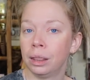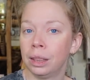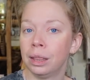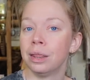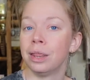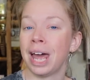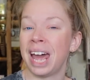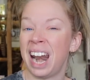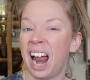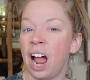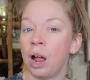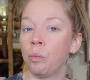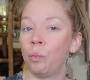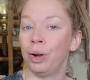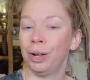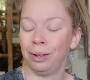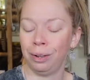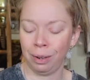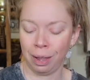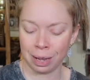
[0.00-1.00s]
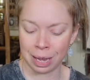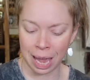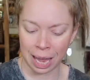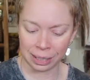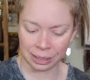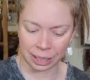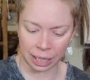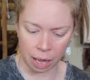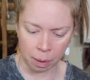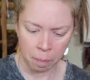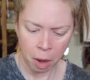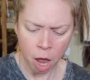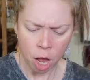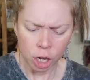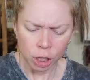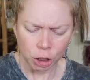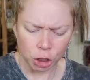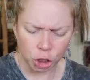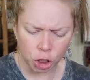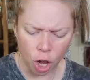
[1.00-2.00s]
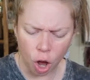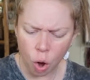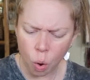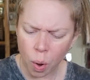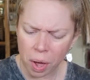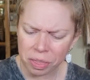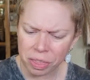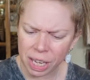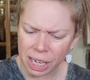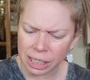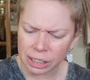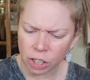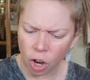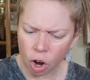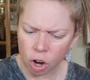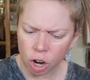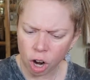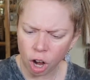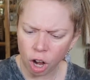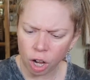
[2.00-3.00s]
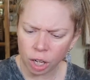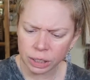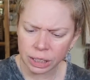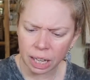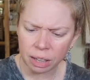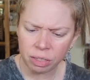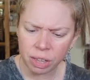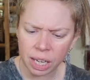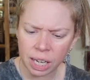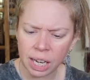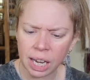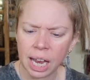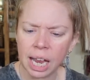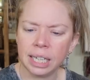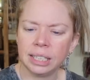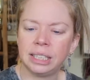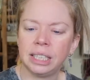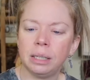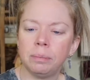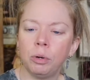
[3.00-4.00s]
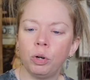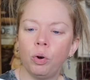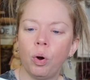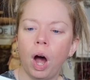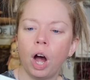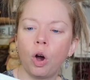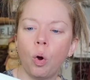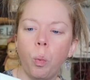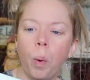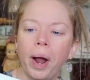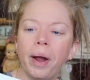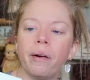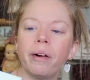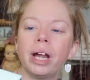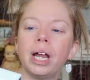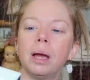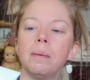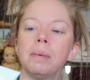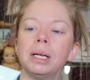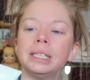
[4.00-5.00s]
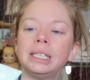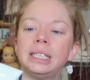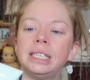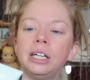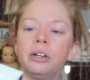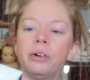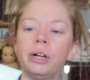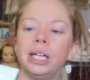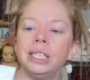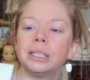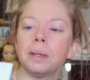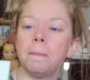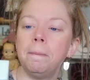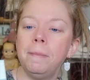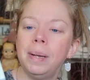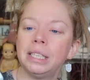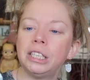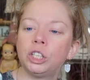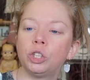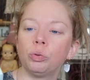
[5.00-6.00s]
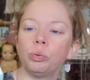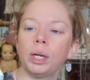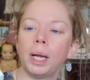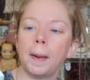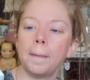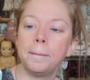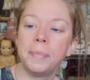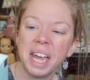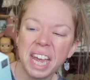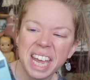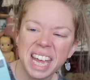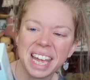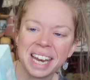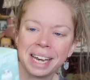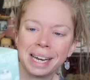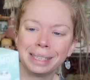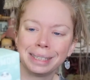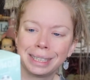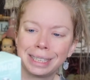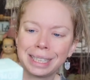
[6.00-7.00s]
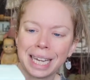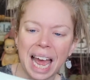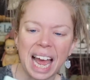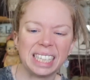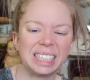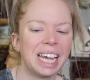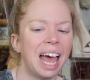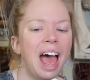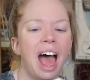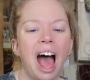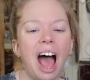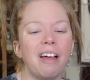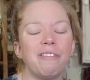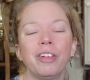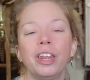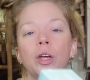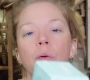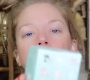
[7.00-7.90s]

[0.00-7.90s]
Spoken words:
that I will get to them. So these are called the Dimu Aquarium Series Mystery Pin Set. I feel like